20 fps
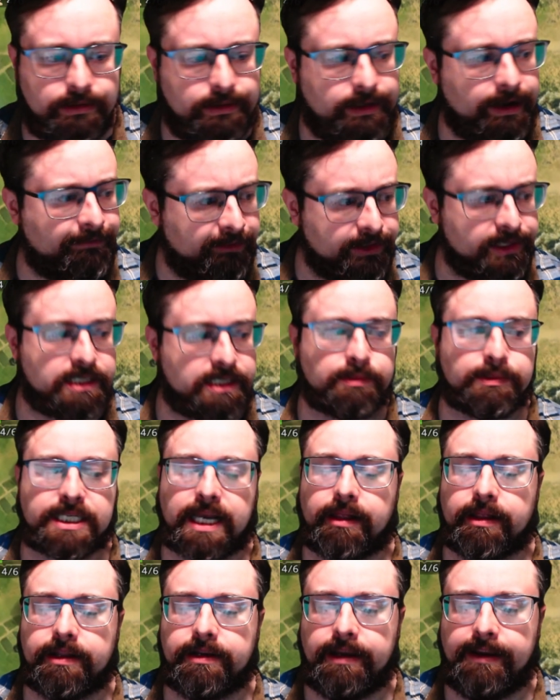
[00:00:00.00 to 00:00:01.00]
Definitely some
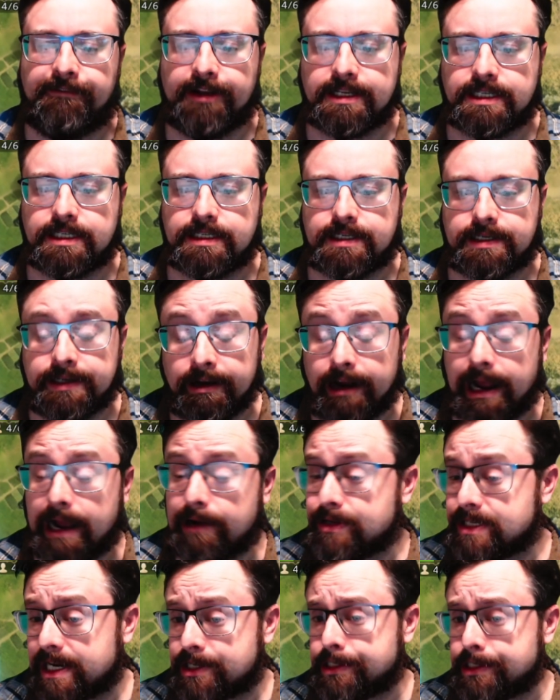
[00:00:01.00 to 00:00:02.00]
solid defenses in here. I
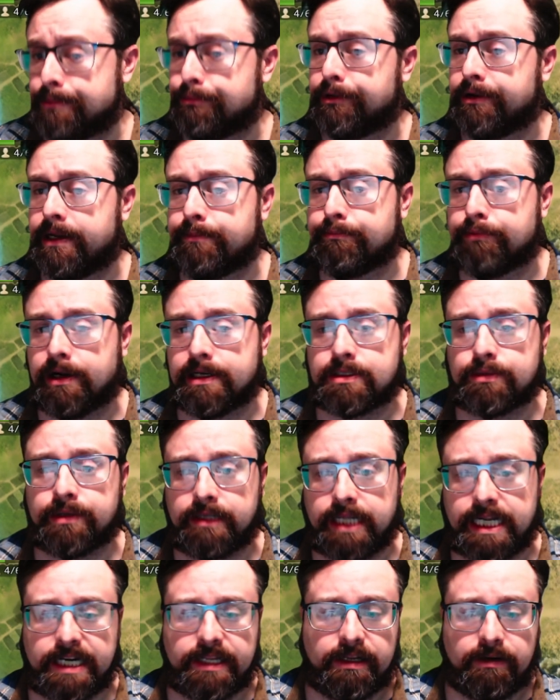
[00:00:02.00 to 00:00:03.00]
was actually pretty impressed with a
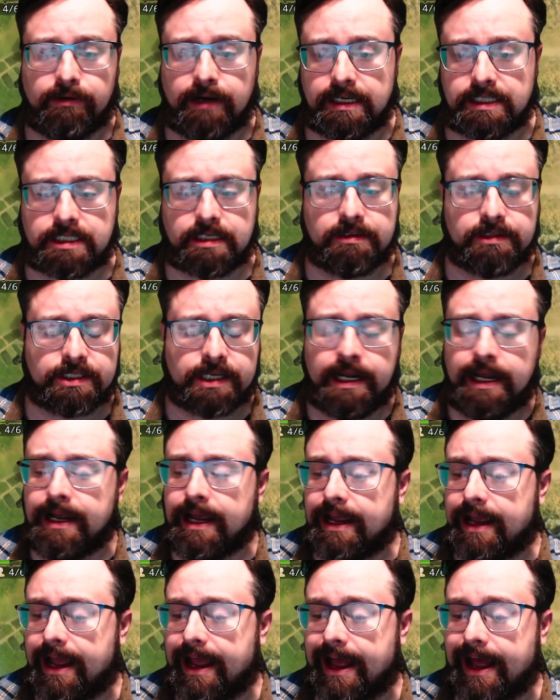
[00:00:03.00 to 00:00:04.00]
lot of their rosters.
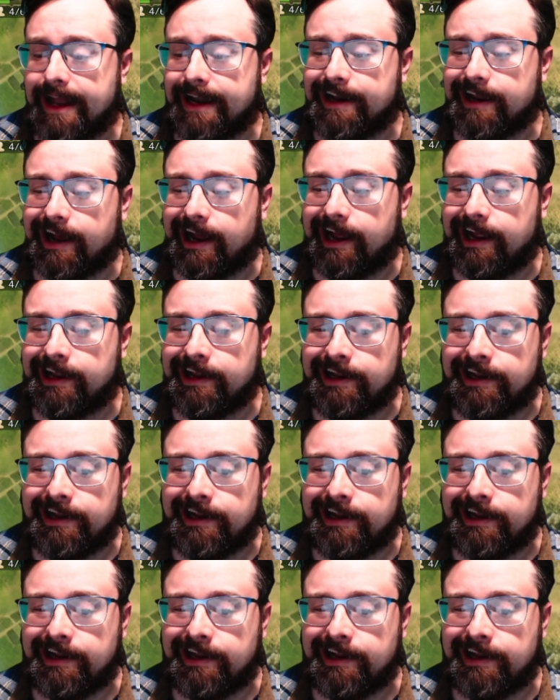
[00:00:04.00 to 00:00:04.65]
And